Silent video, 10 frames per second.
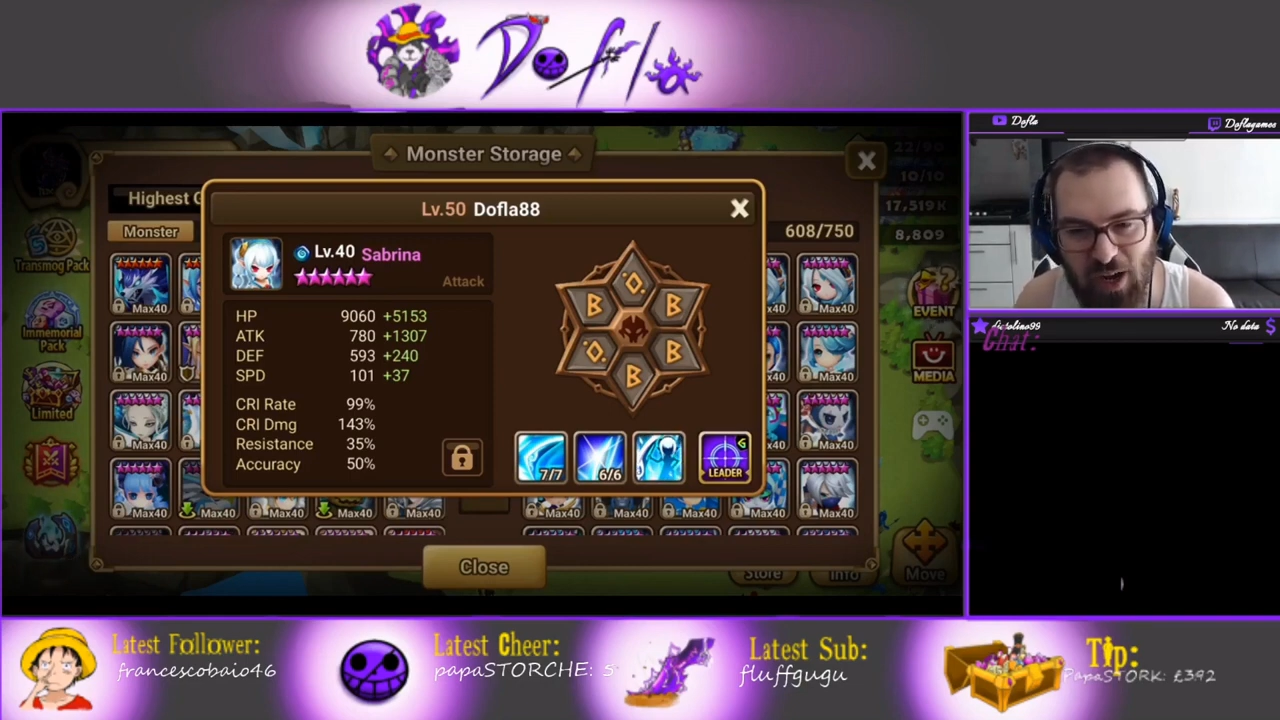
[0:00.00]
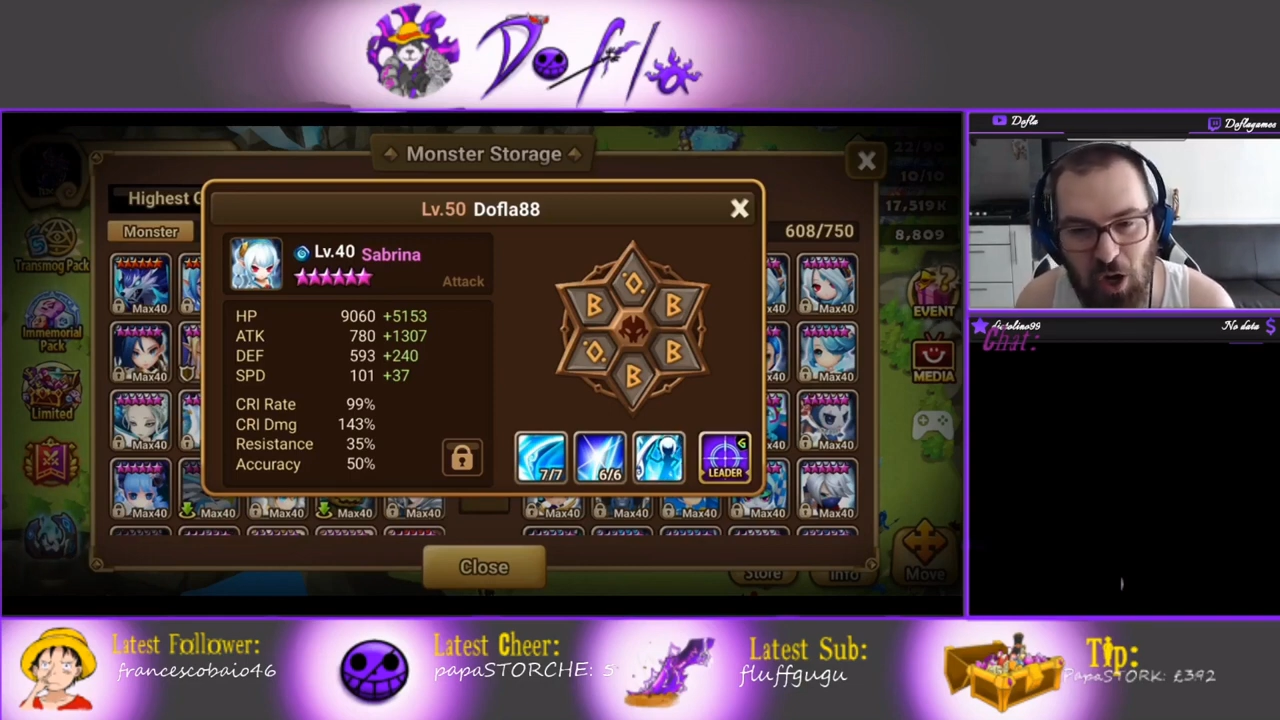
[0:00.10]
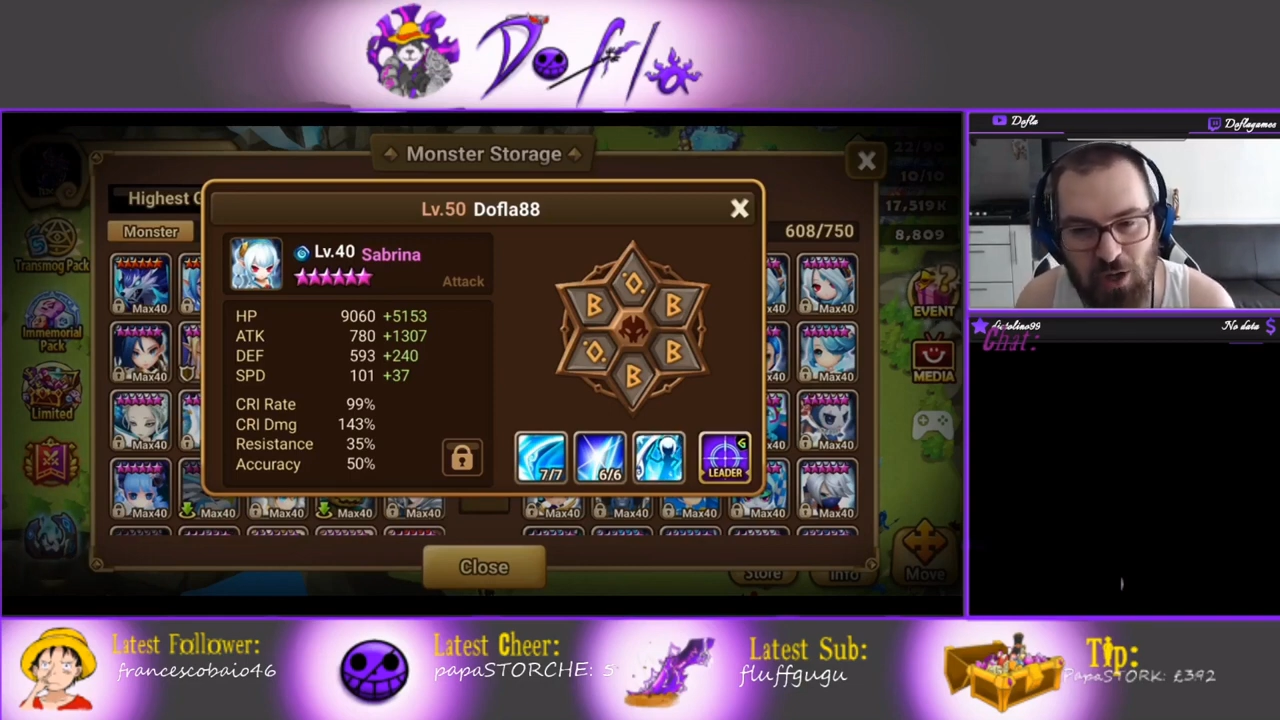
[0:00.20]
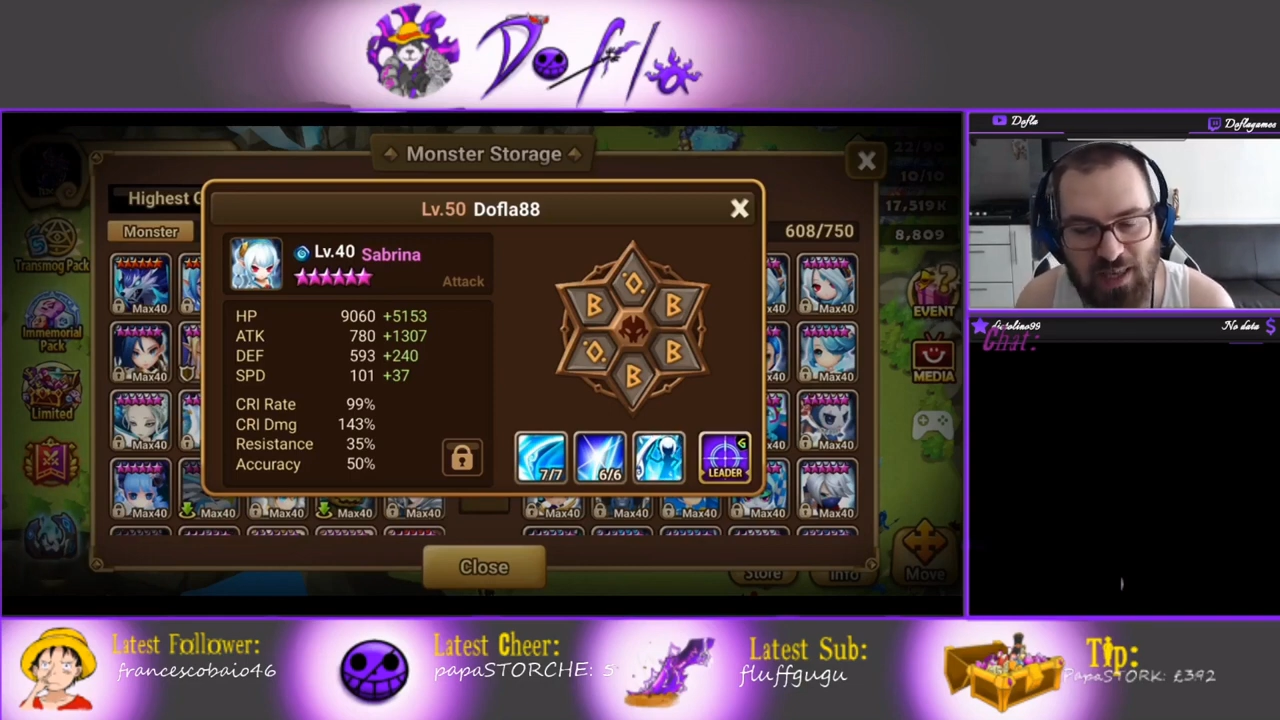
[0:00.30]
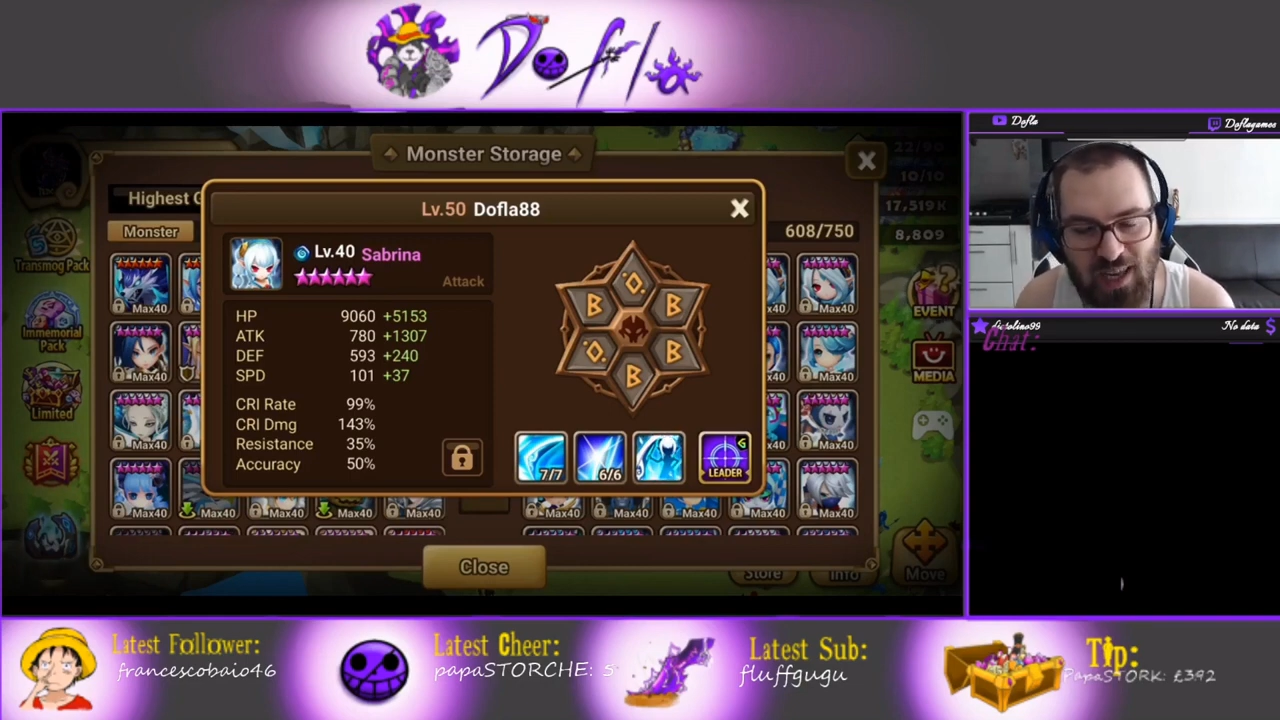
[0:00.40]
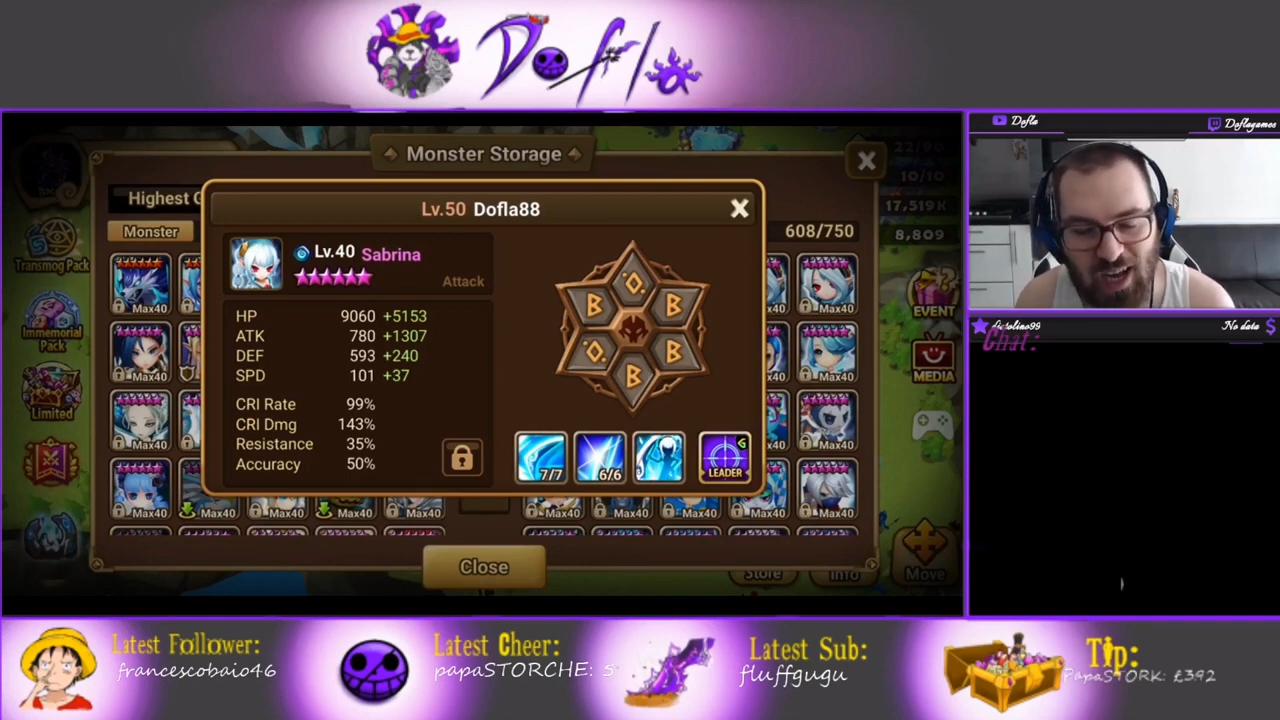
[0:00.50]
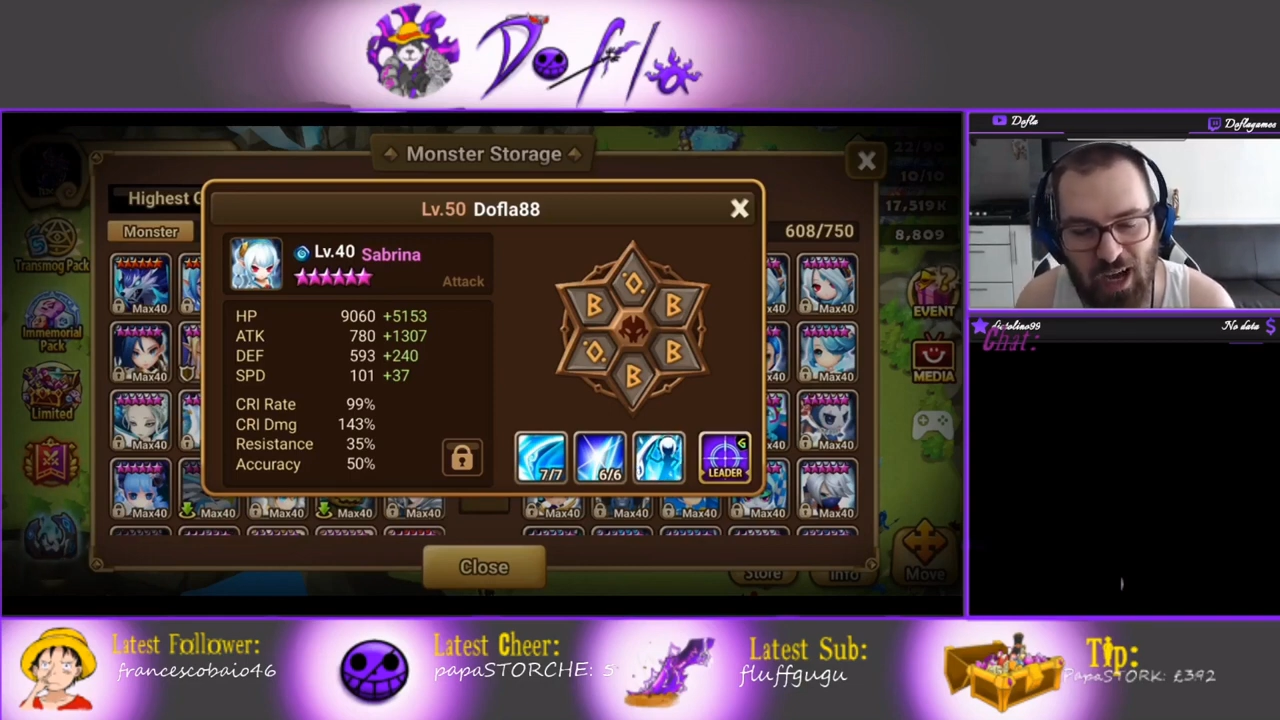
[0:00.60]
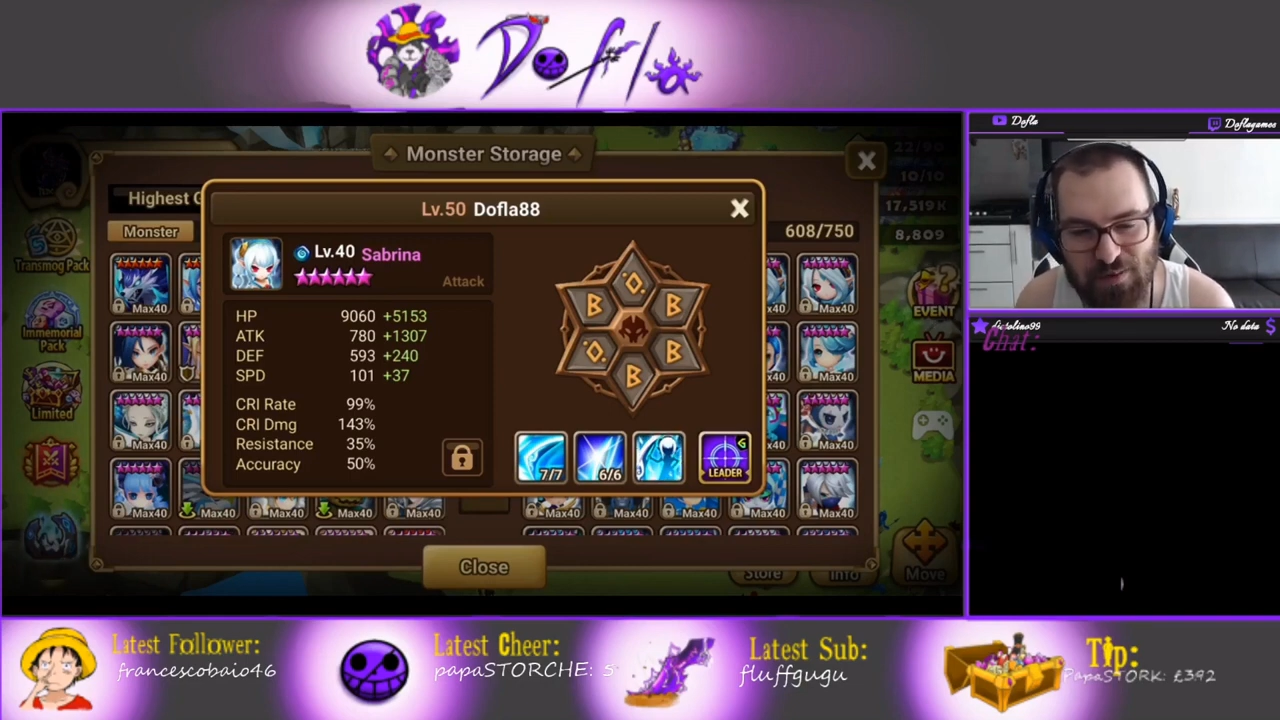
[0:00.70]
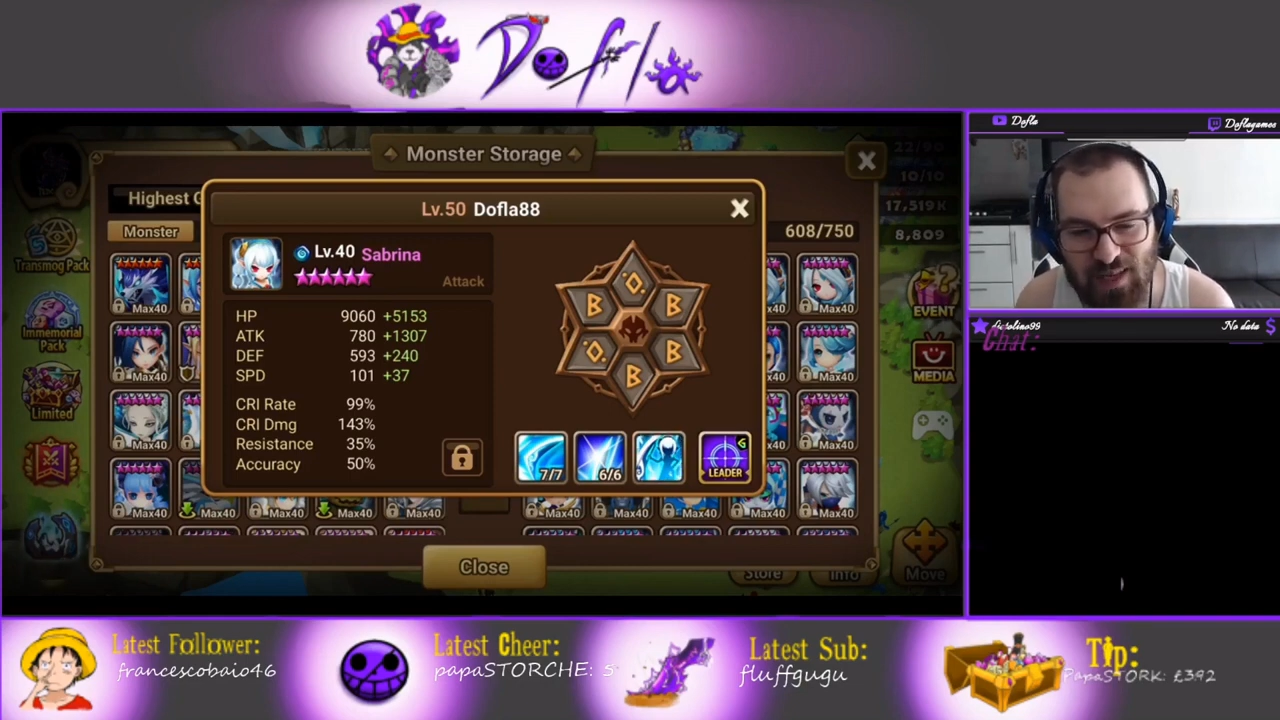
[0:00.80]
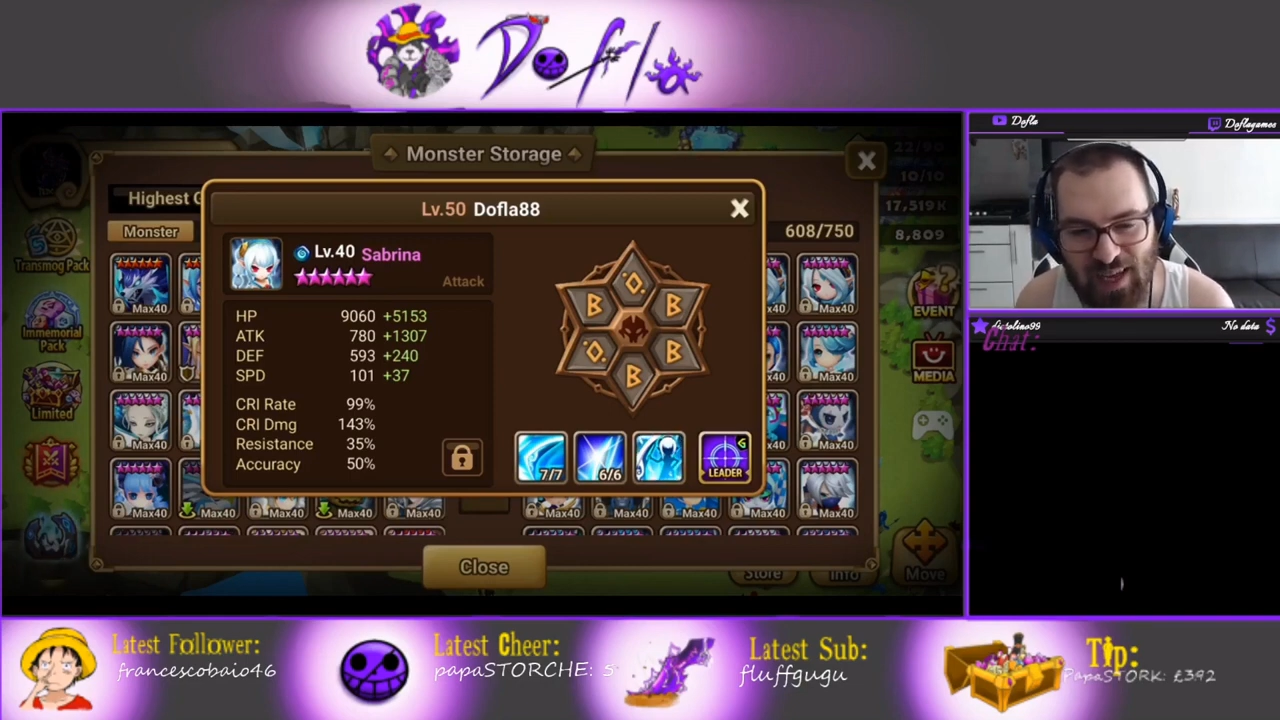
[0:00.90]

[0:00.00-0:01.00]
no skill ups,